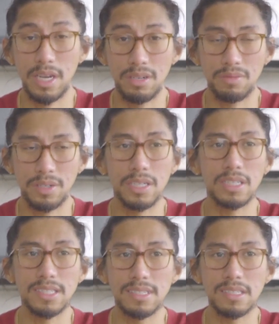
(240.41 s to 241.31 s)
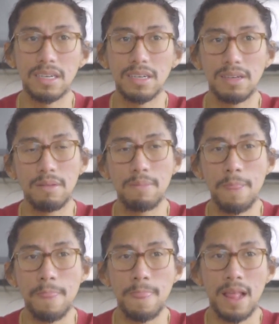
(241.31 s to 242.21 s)
head over heels.
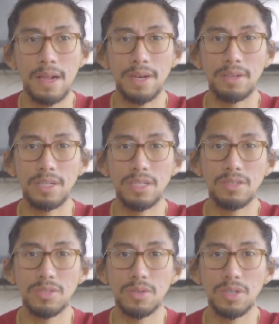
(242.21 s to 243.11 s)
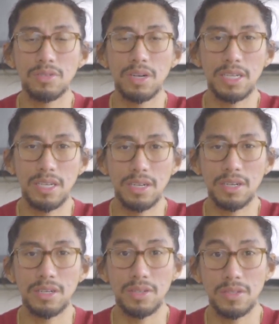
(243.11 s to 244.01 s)
Now the Ace of Swords right
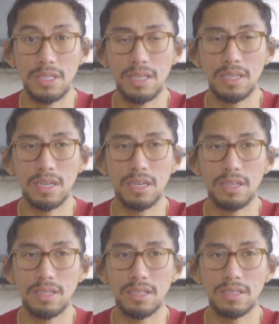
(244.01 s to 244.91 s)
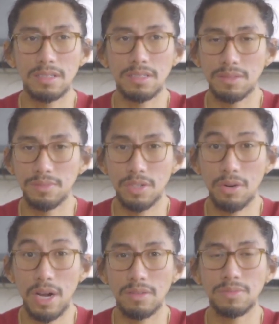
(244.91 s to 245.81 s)
here, you see the
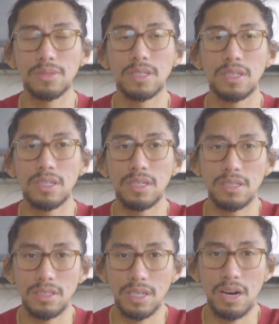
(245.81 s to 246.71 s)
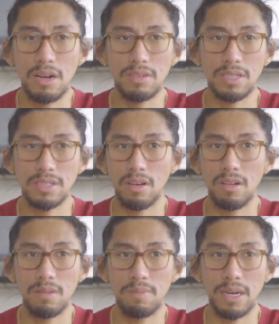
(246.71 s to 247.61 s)
crown. The crown is
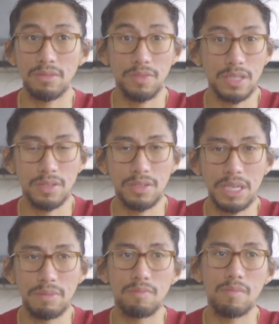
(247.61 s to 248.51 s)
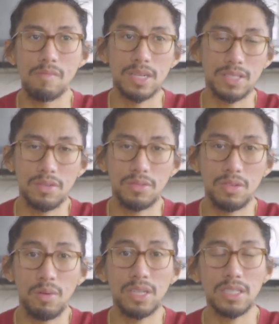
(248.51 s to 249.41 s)
all about victory. So
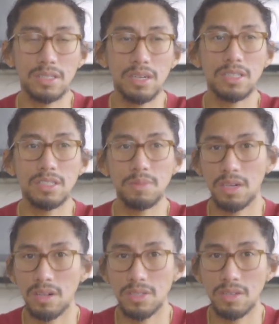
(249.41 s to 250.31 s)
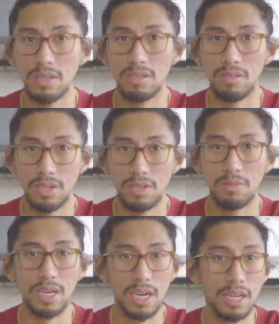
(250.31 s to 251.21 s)
you want acknowledgement also that you are
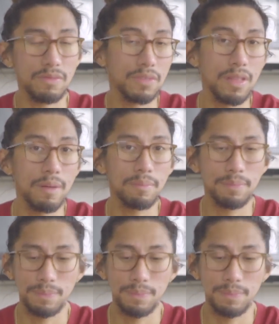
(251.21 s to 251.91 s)
doing a lot for them.